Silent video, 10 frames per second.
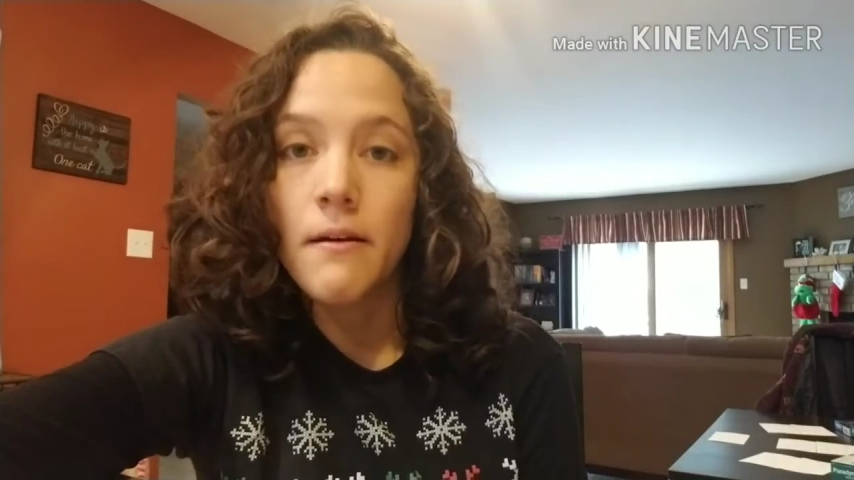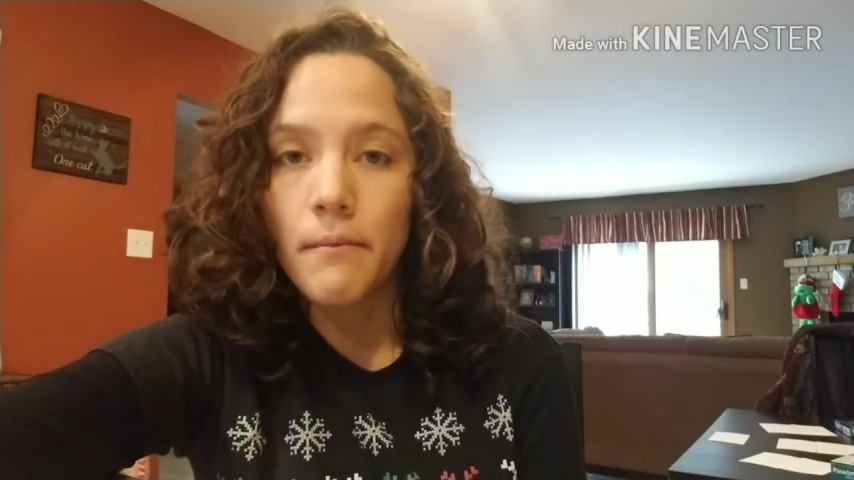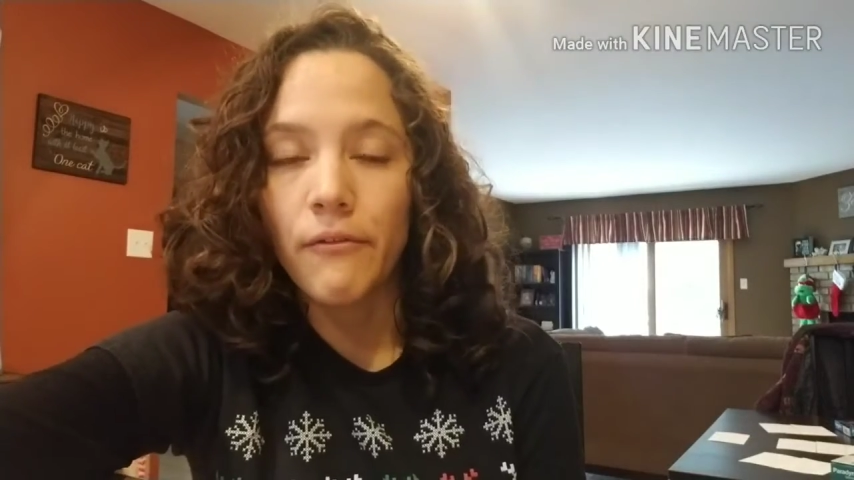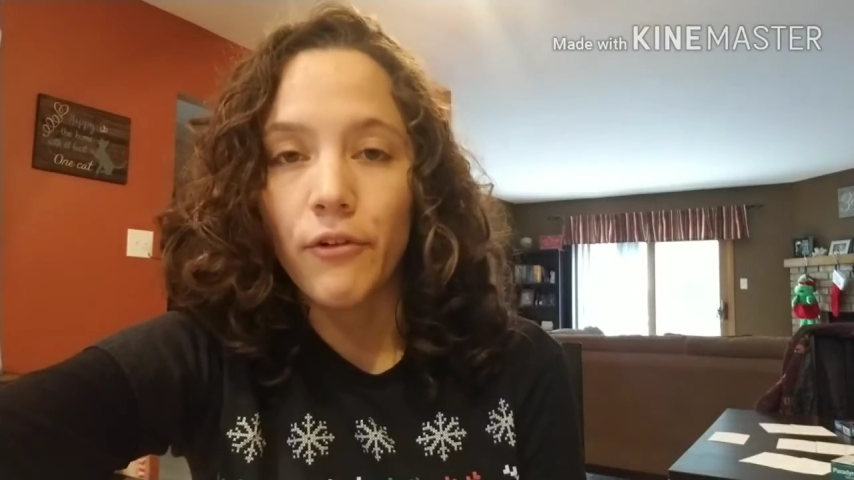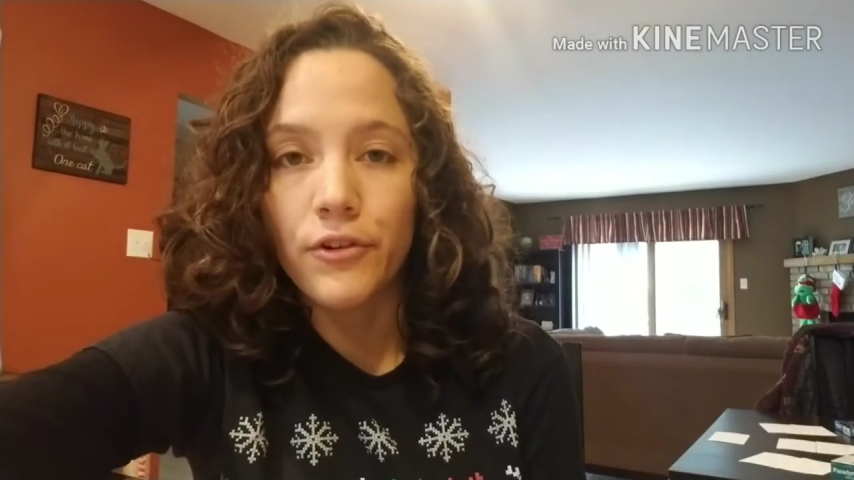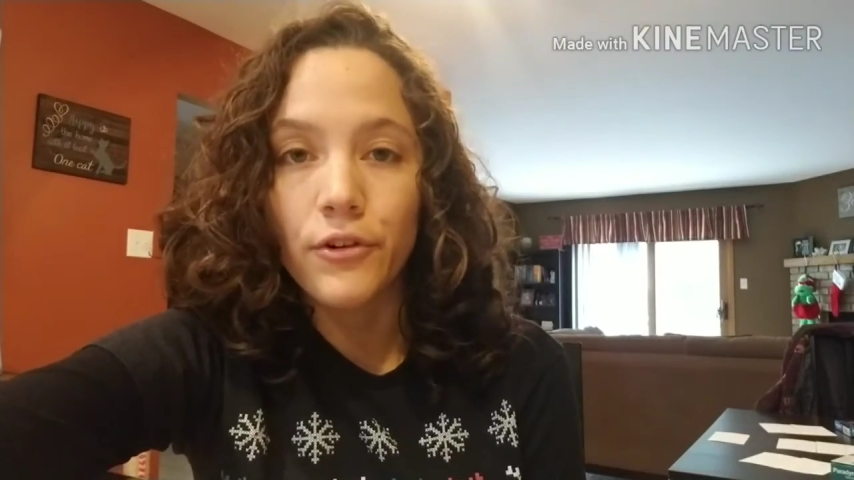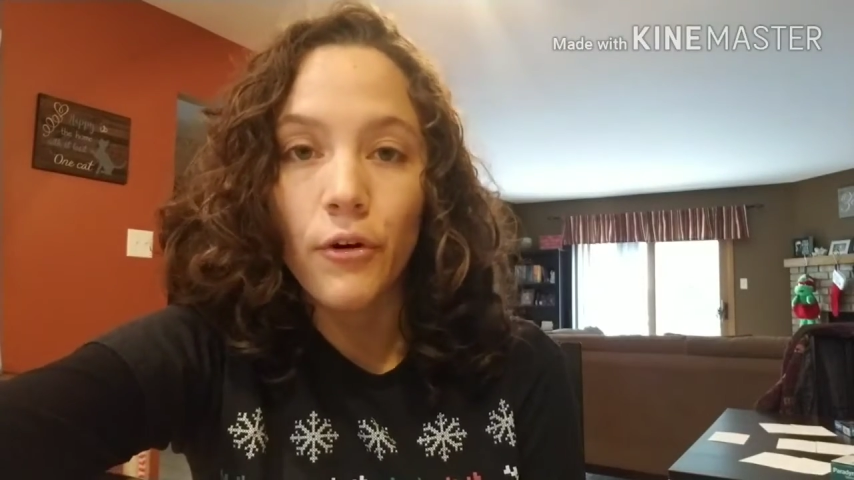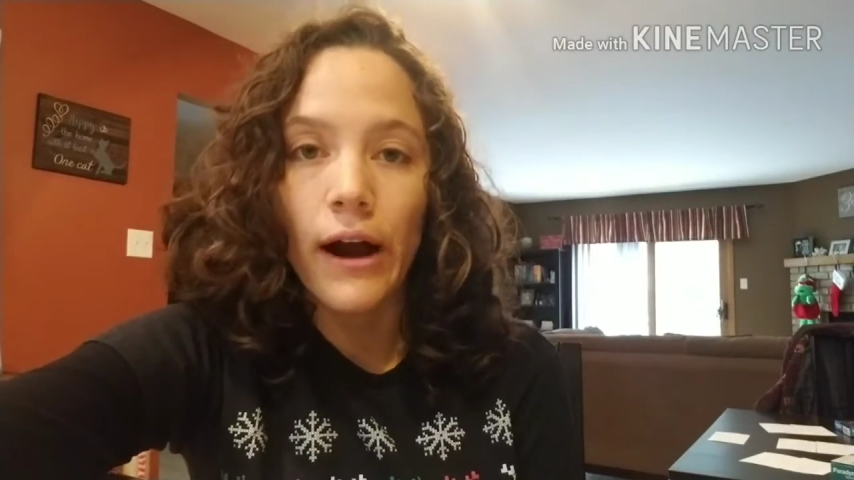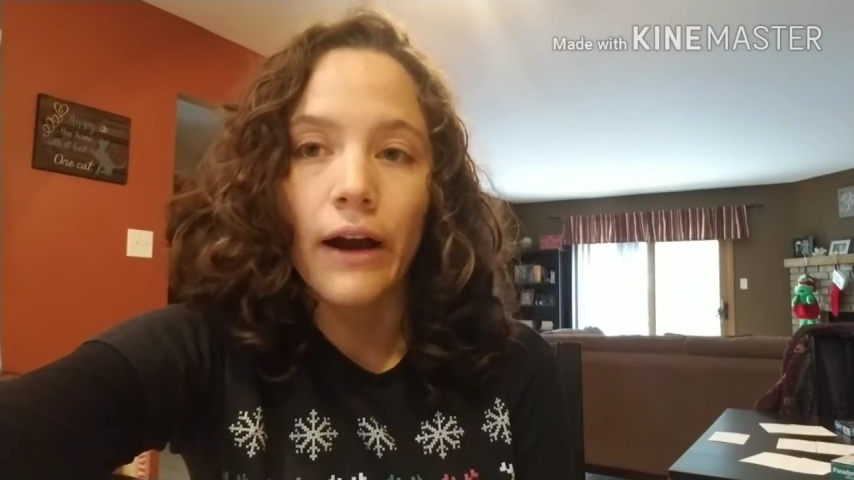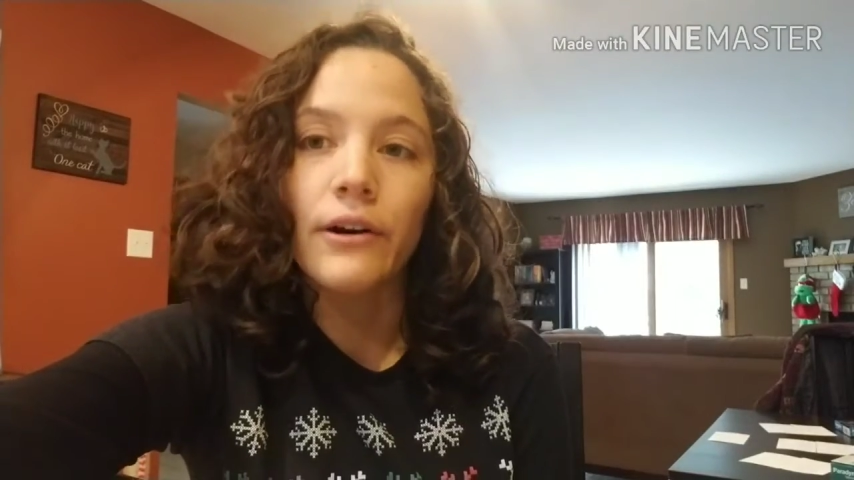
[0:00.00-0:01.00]
before you
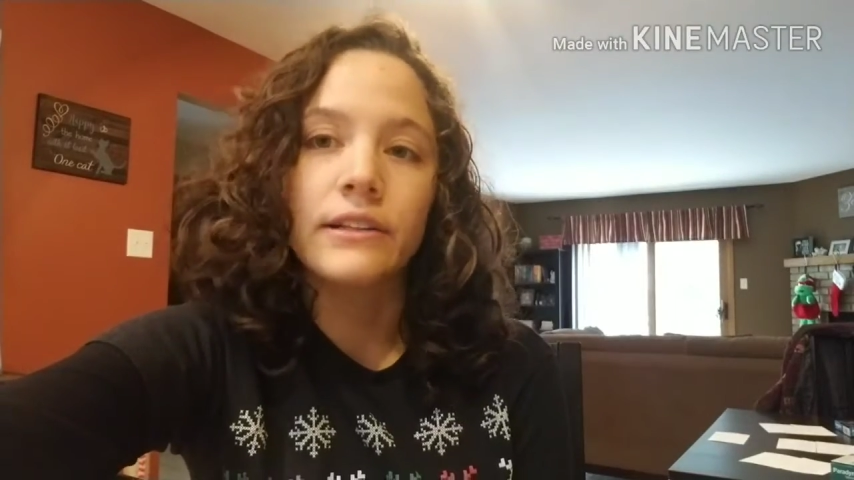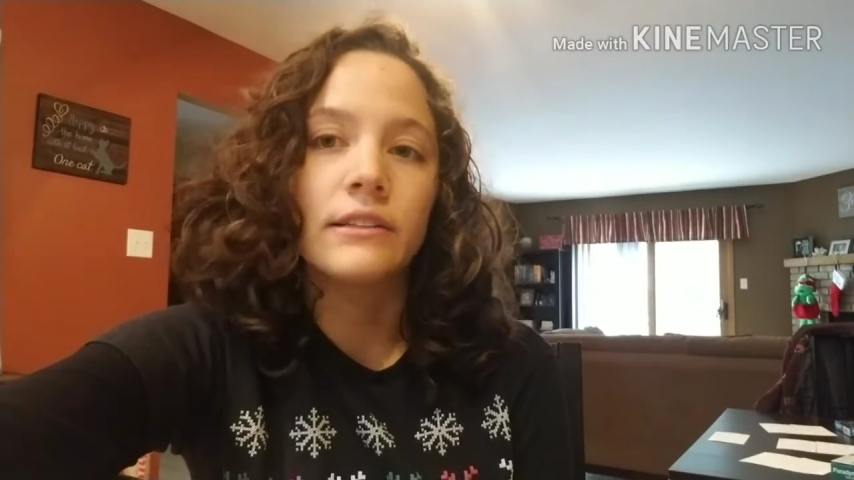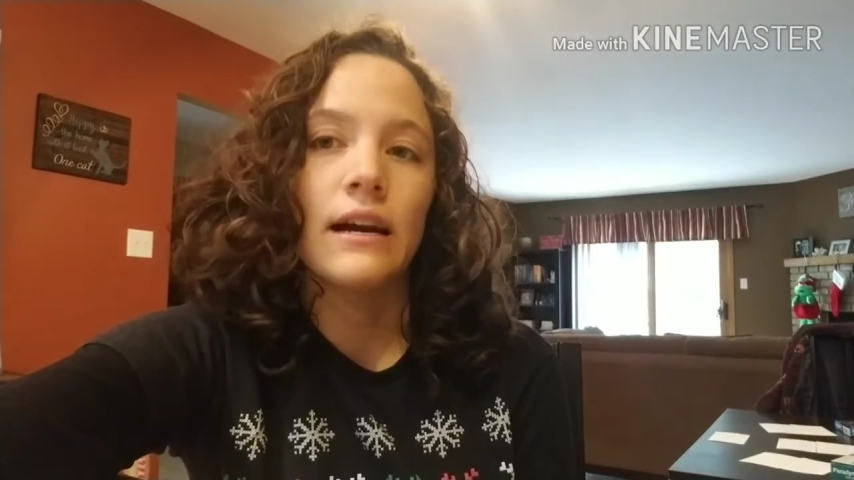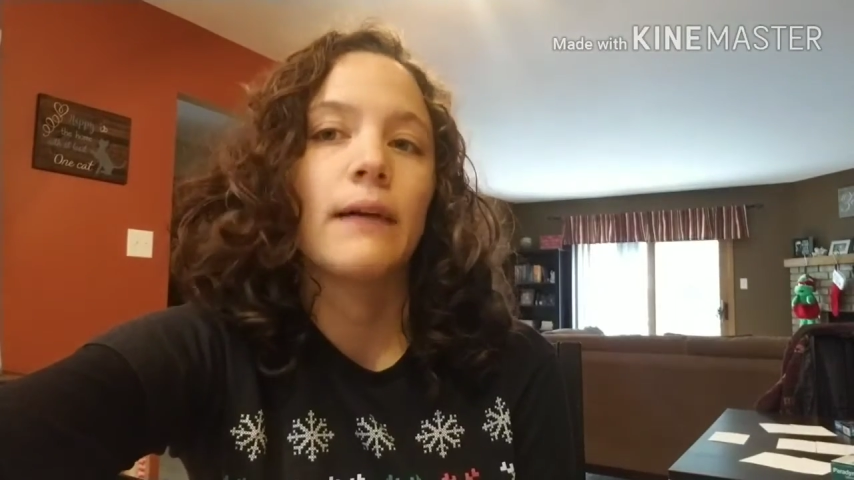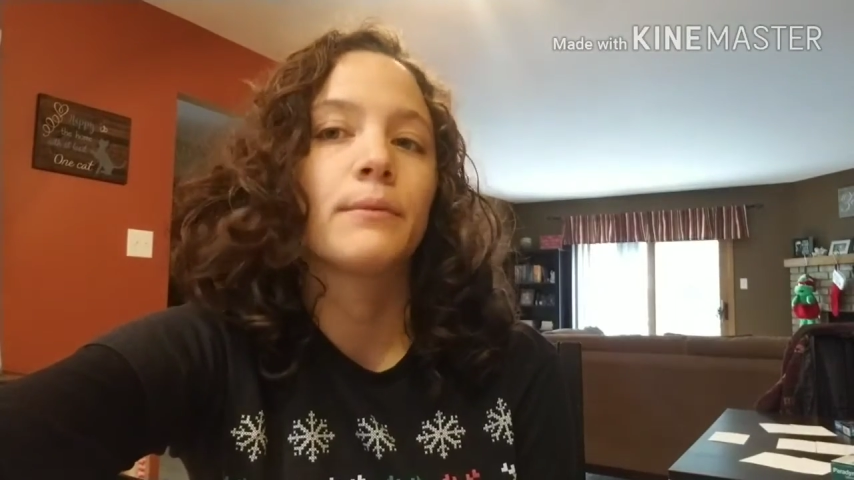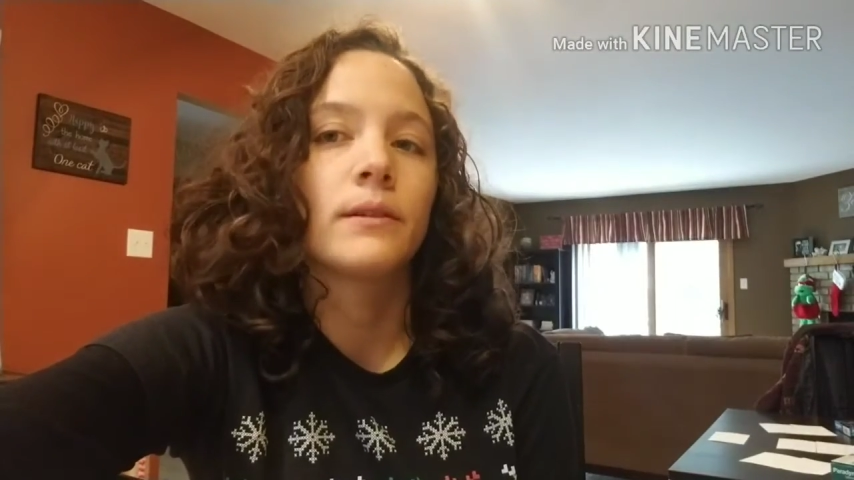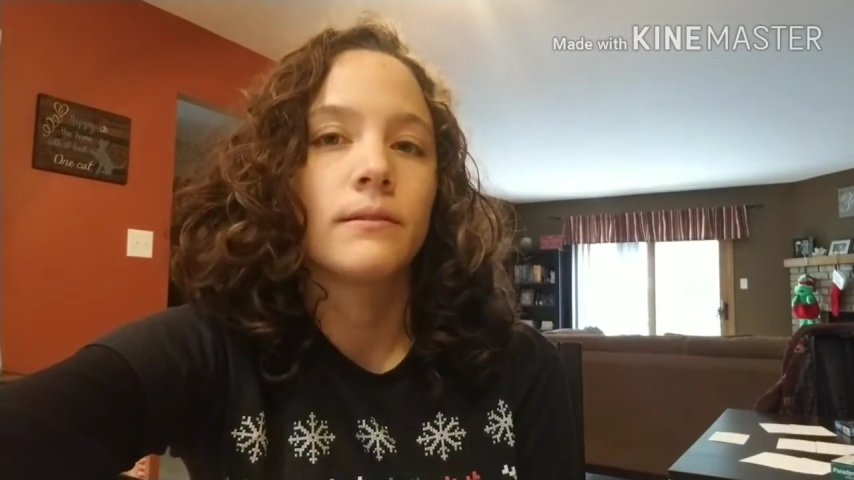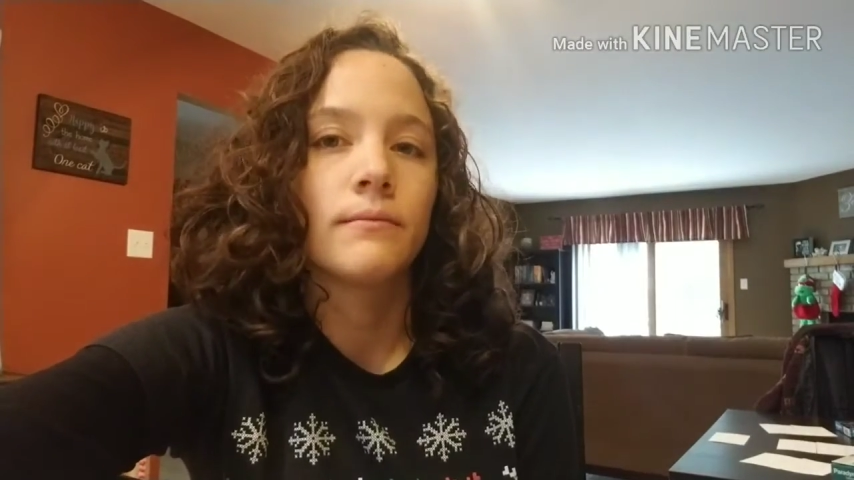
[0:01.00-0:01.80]
go out and adopt.